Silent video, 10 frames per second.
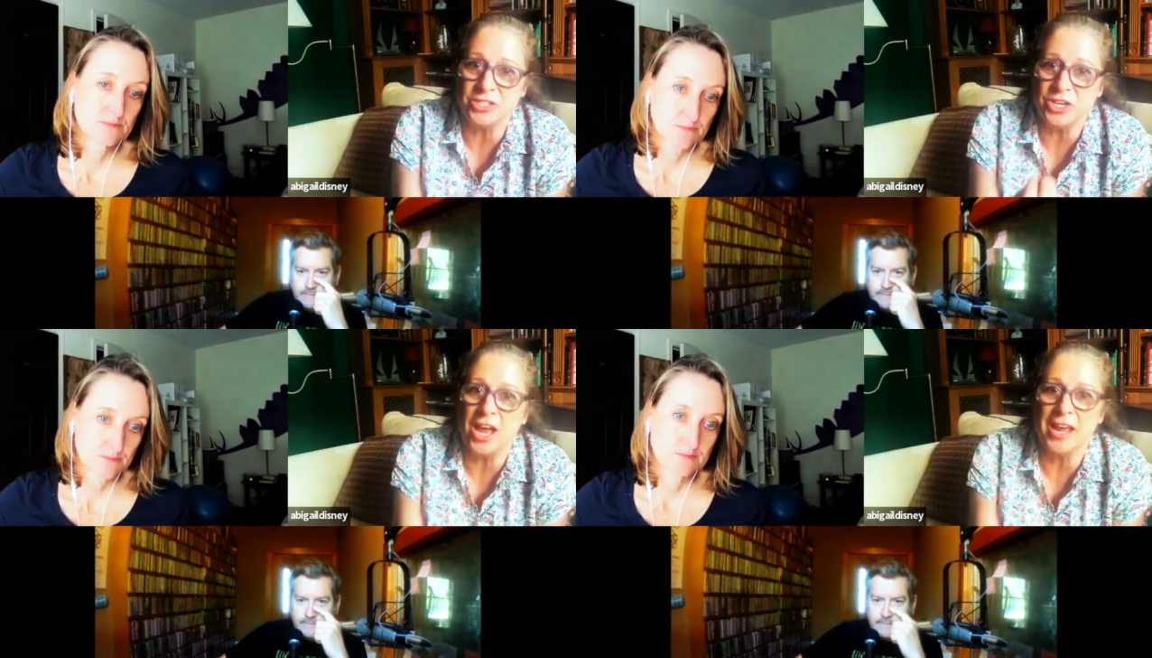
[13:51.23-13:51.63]

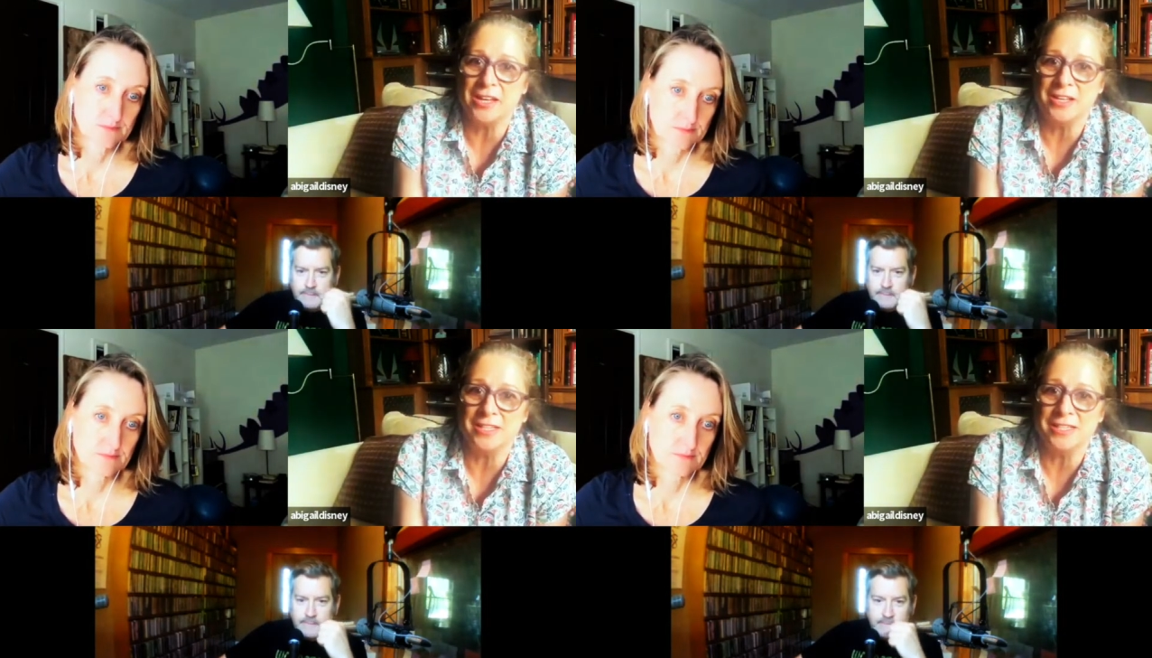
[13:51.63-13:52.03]

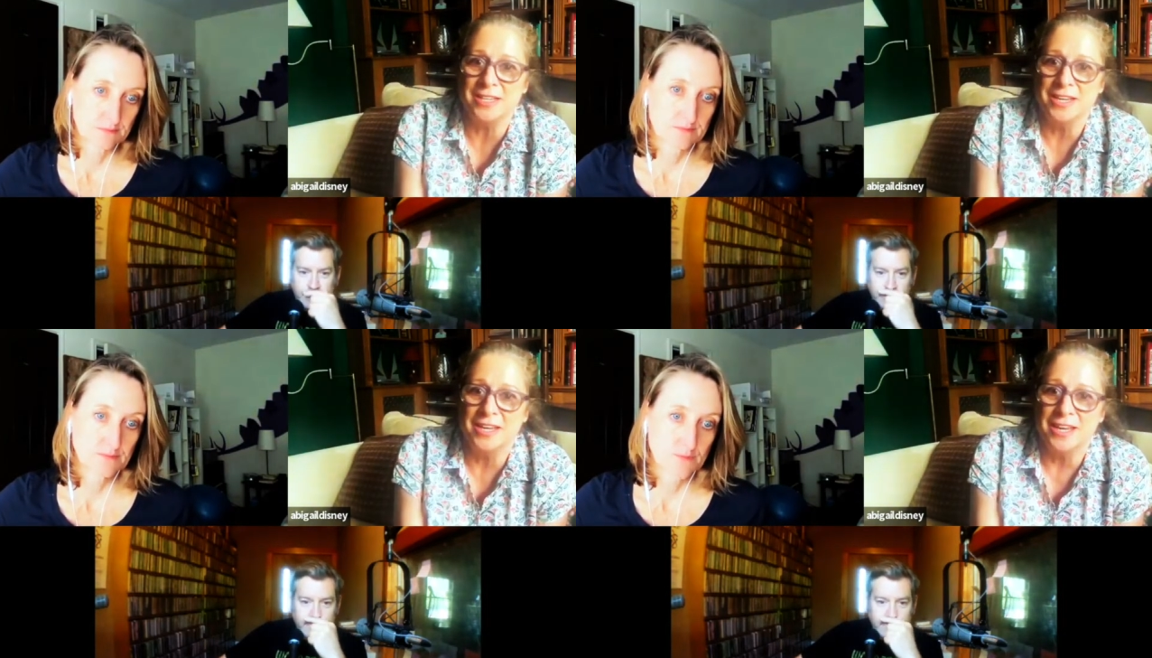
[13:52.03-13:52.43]
Speaker 1: child,
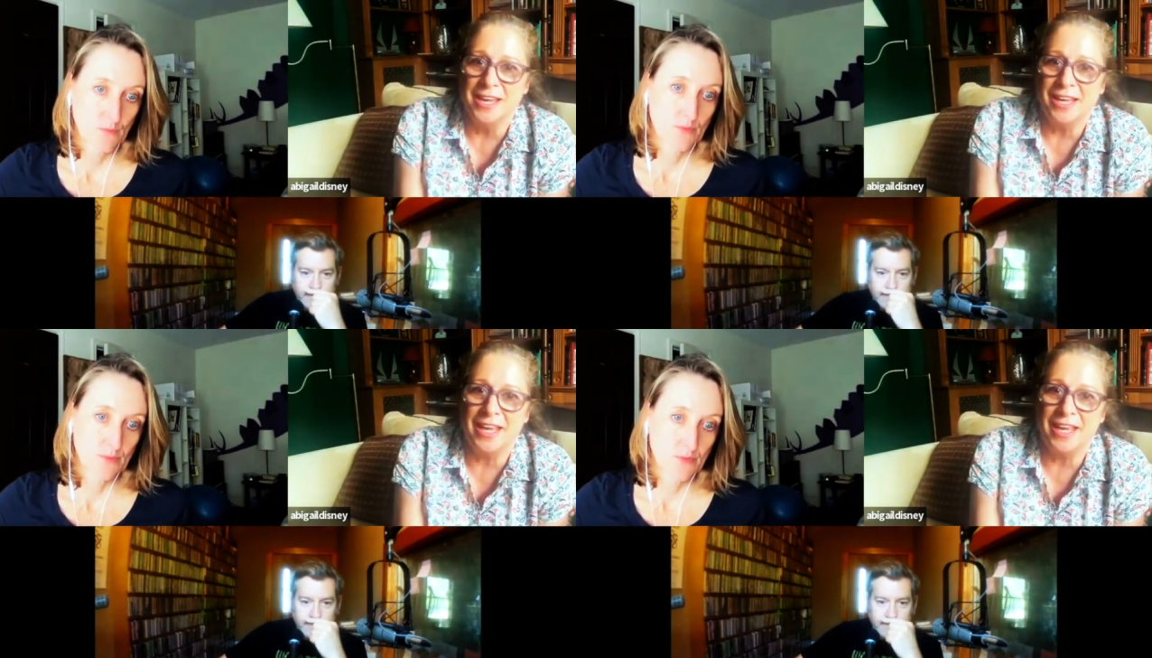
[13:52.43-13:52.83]

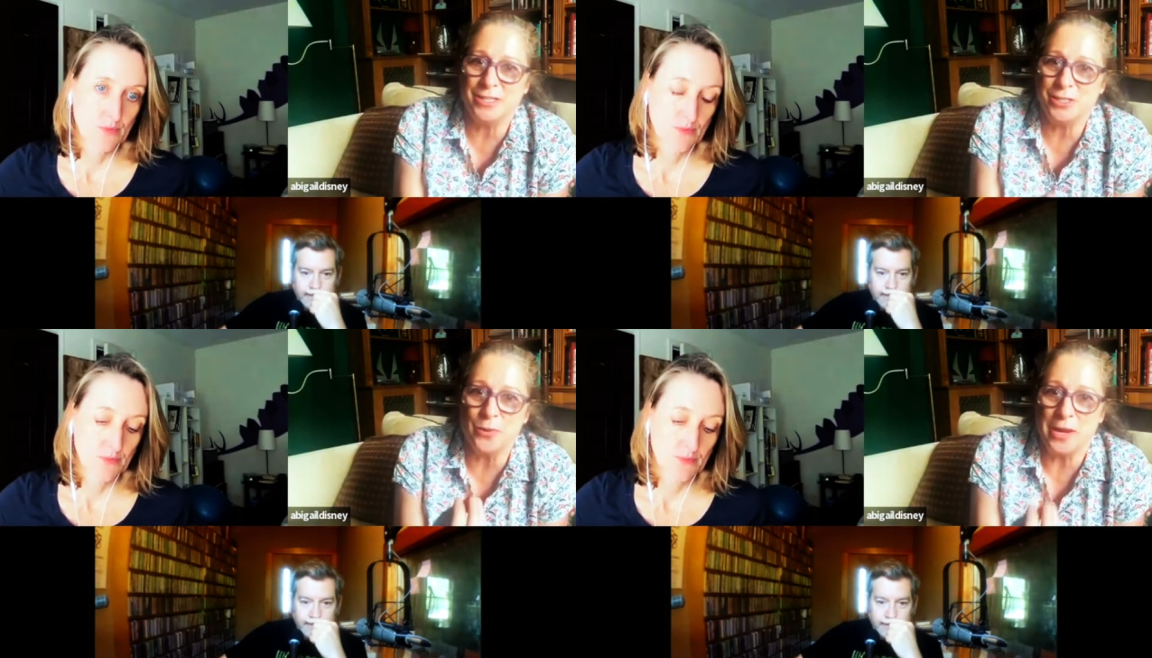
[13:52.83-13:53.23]
and
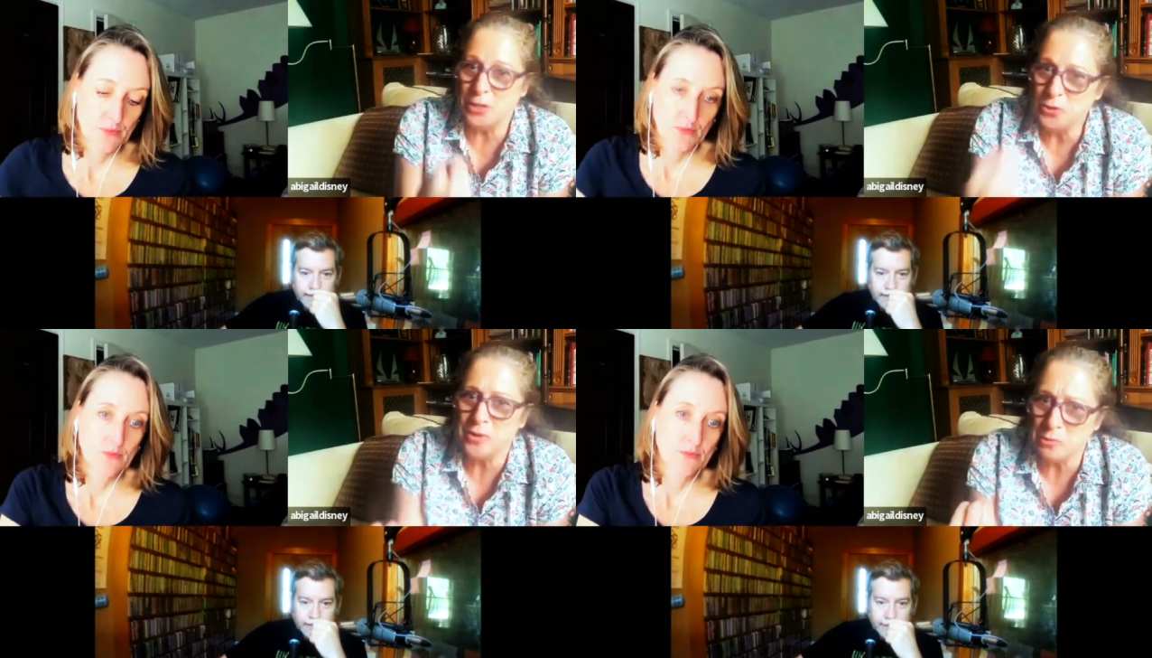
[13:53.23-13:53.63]
so I
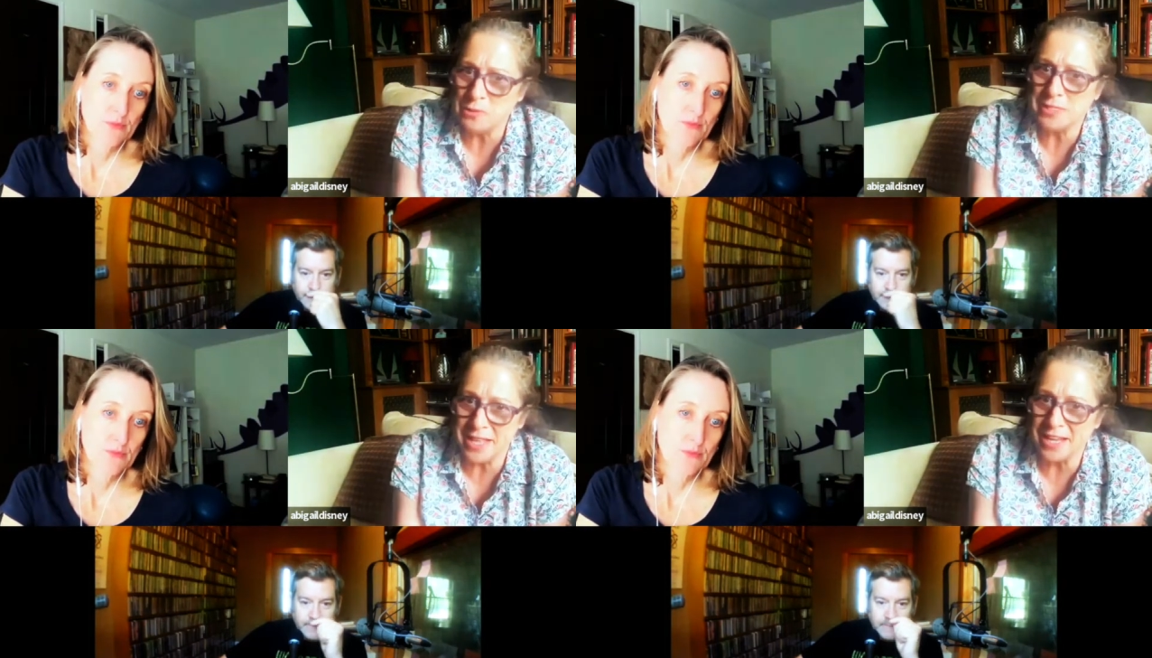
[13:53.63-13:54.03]
knew it
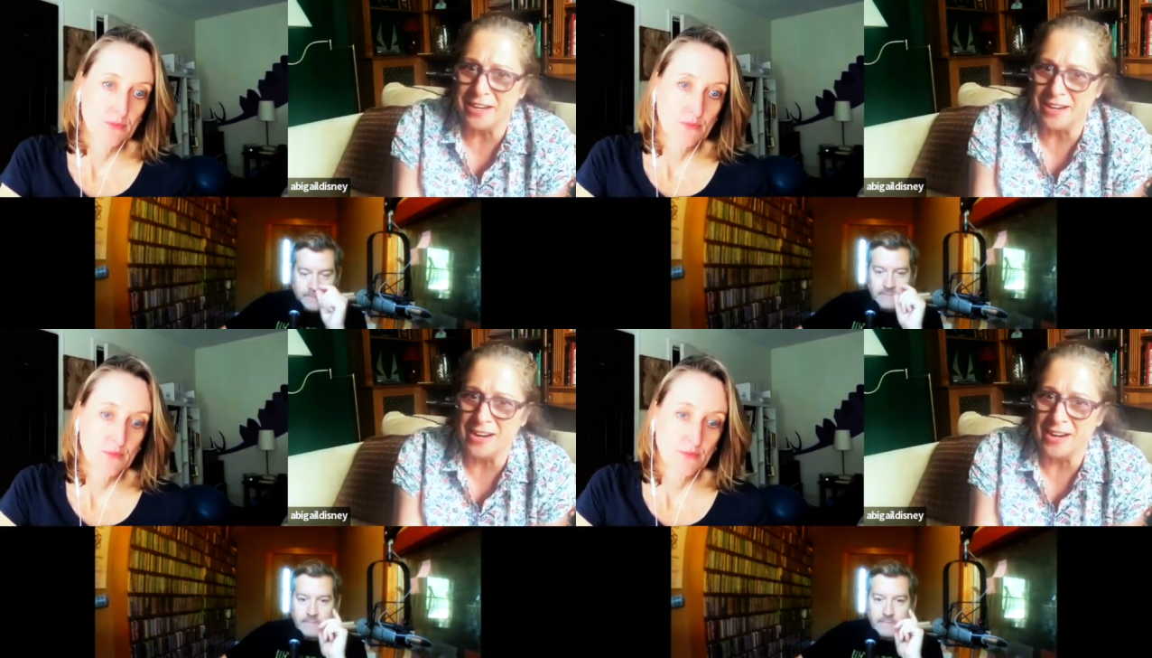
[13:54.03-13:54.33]
was there,